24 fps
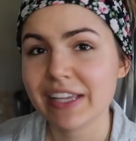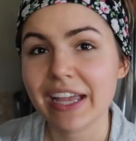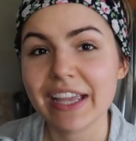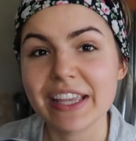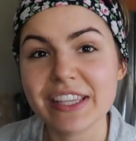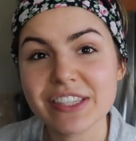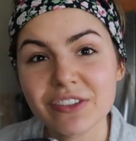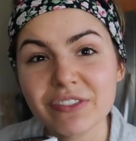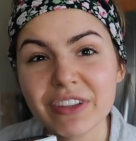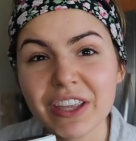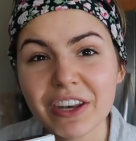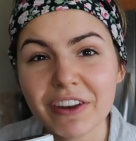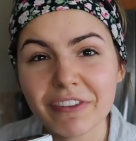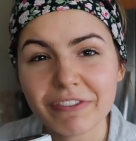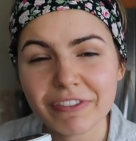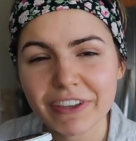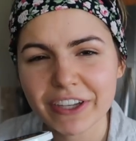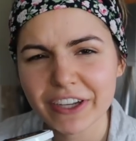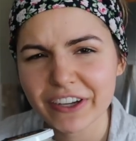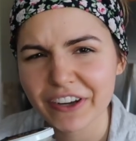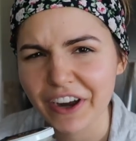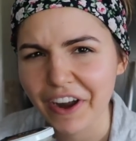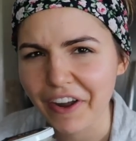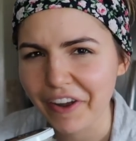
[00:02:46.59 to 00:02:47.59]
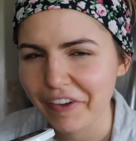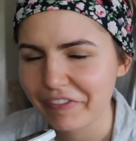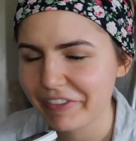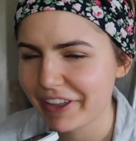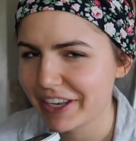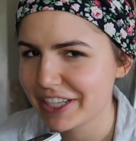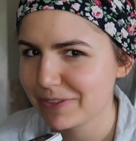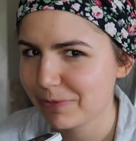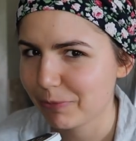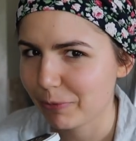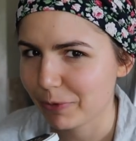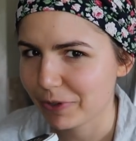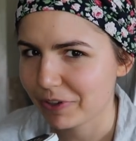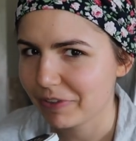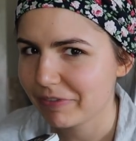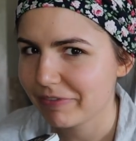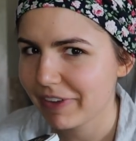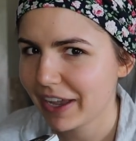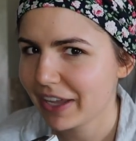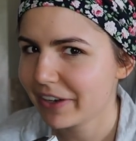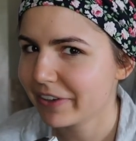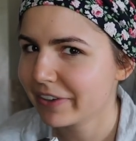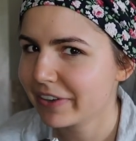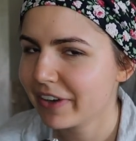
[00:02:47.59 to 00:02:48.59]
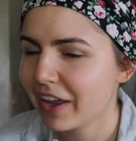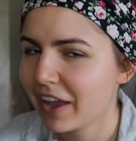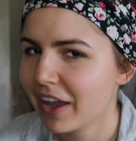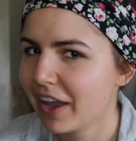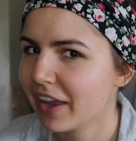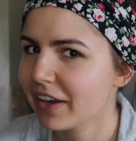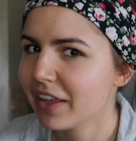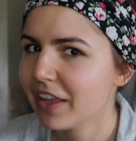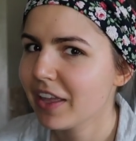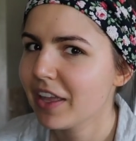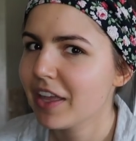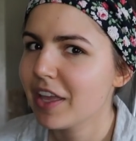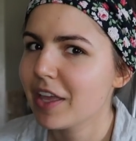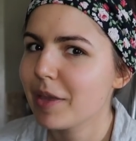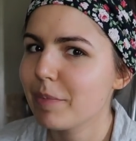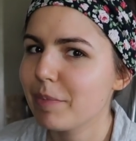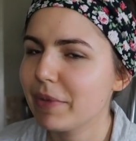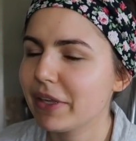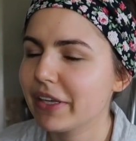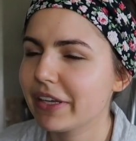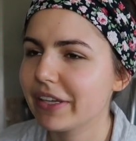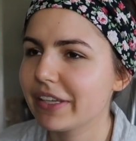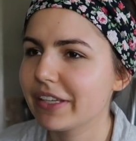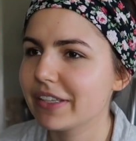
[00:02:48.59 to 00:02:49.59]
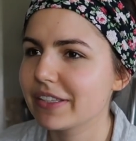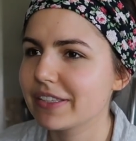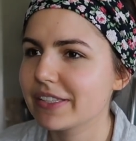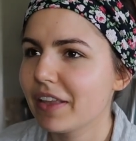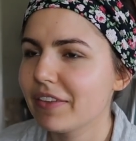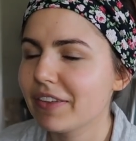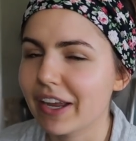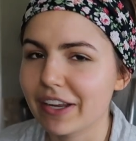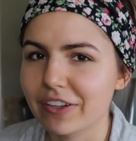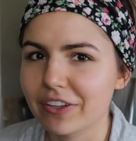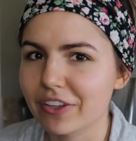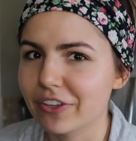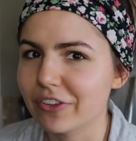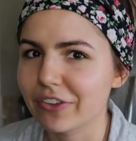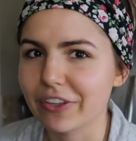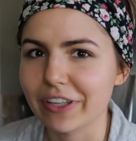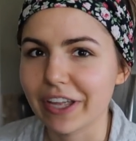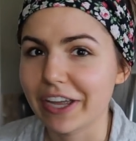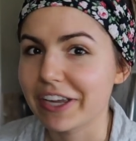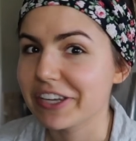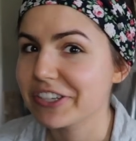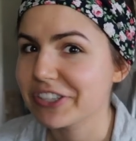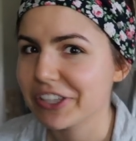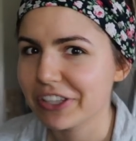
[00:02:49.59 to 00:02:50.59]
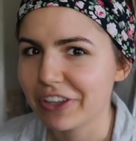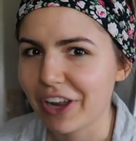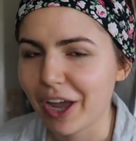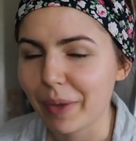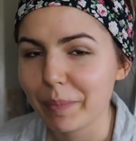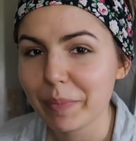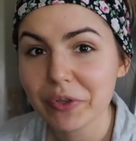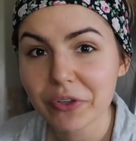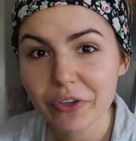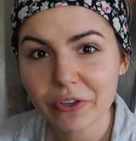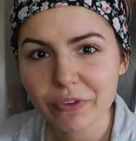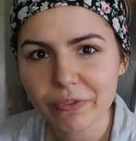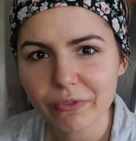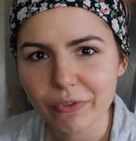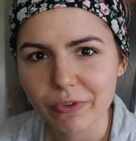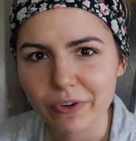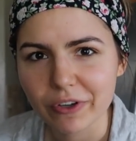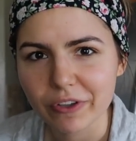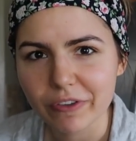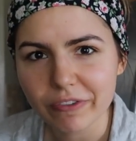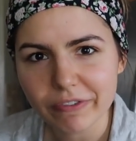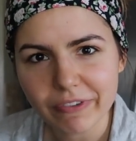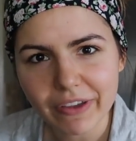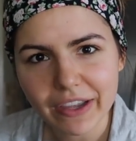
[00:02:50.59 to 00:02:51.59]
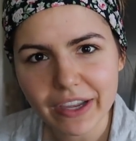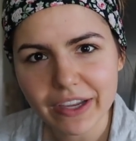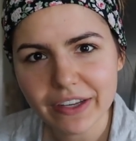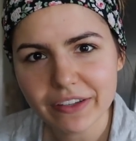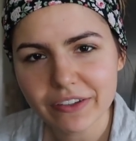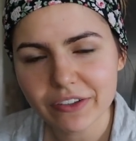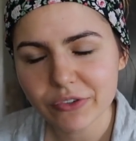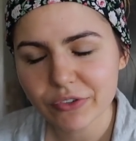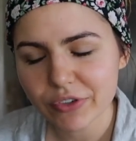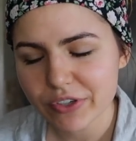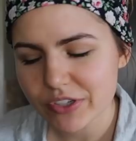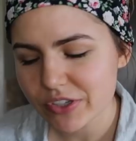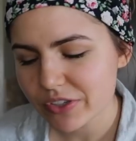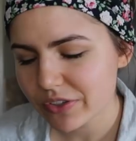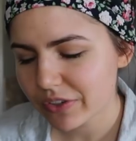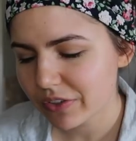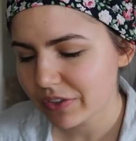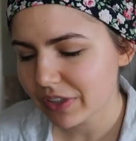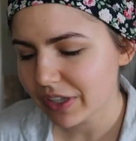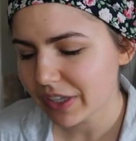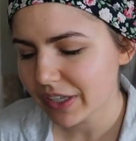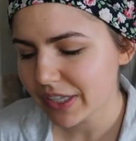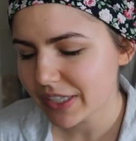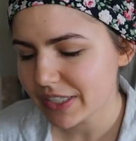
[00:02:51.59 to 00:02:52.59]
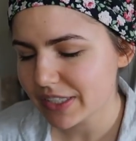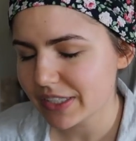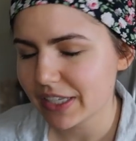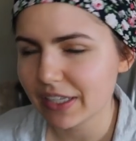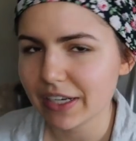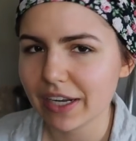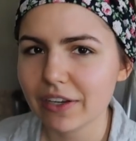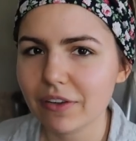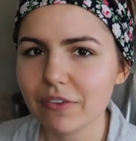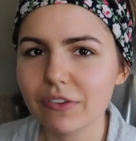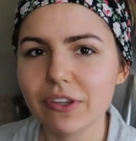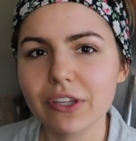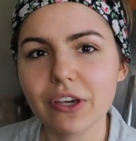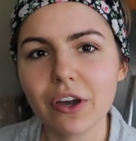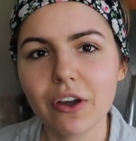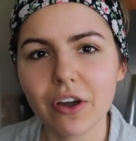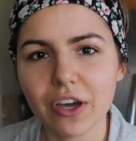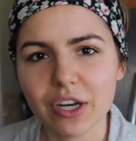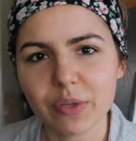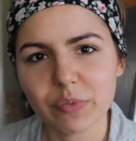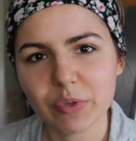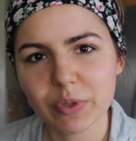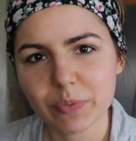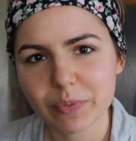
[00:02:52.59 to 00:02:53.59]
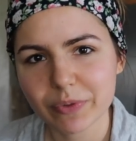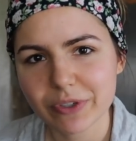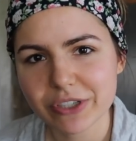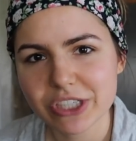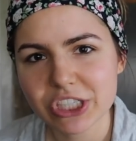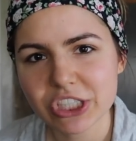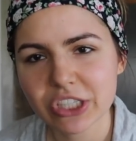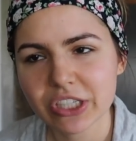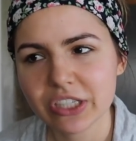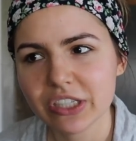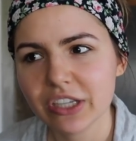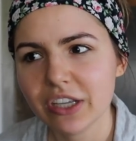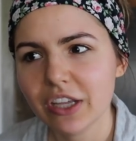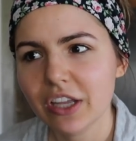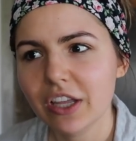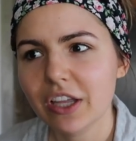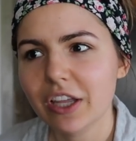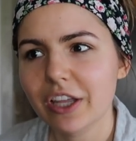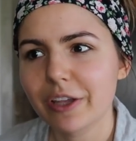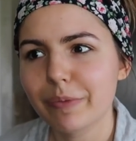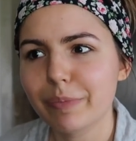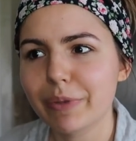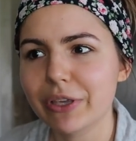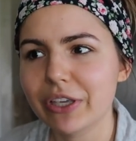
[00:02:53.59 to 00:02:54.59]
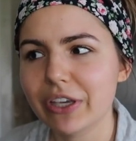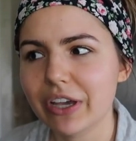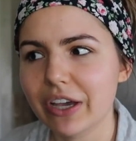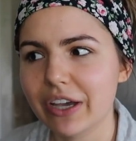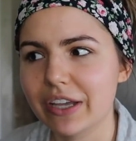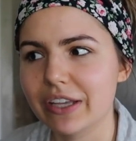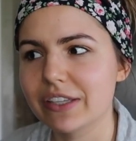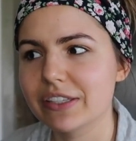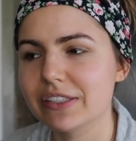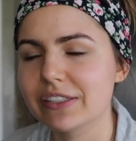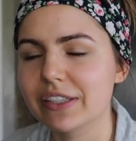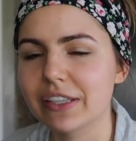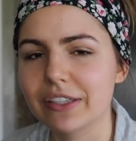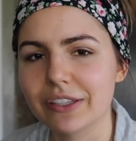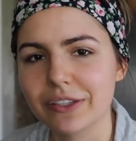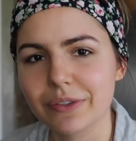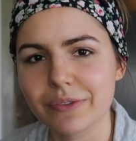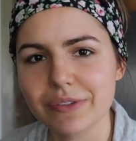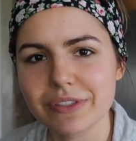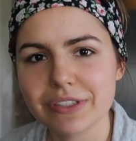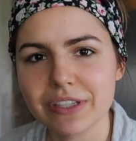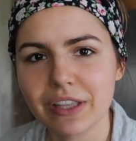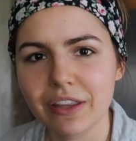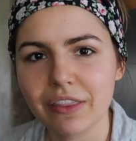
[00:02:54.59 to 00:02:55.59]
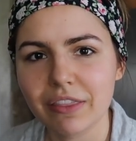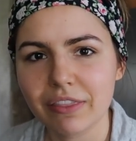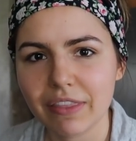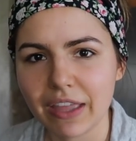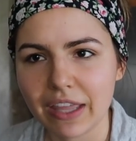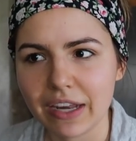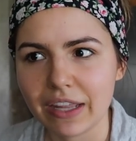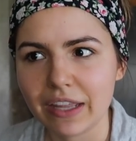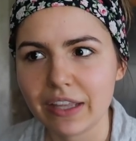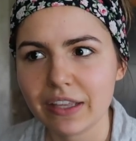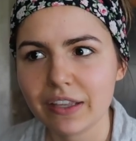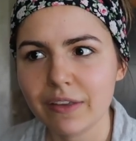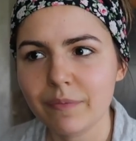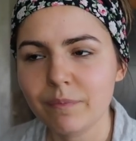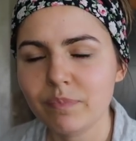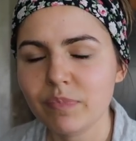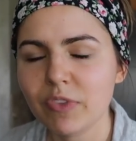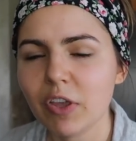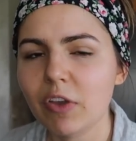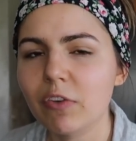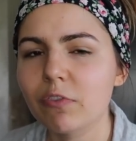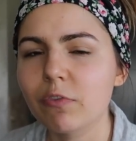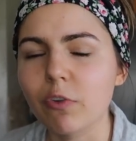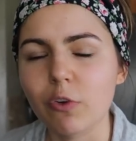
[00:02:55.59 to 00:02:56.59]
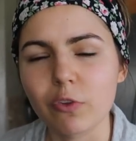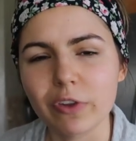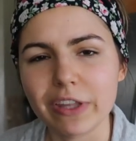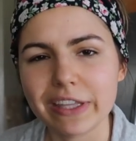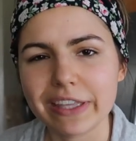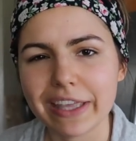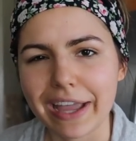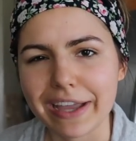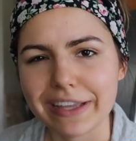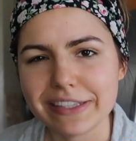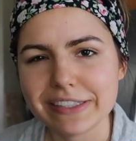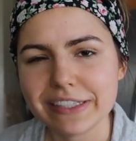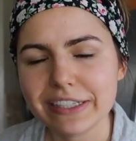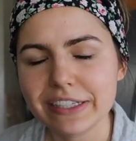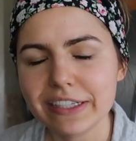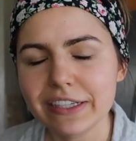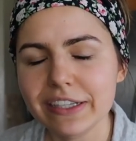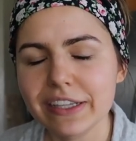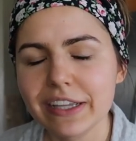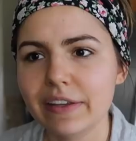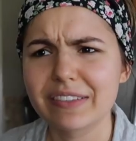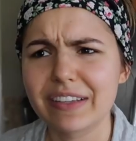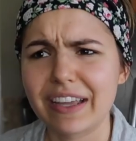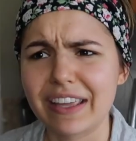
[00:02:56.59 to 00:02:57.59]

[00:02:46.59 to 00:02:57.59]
I still need to figure out if that's fortified or not, because technically I should not be doing fortified nutritional yeast, and I don't think a lot of people should because they use synthetic folic acid.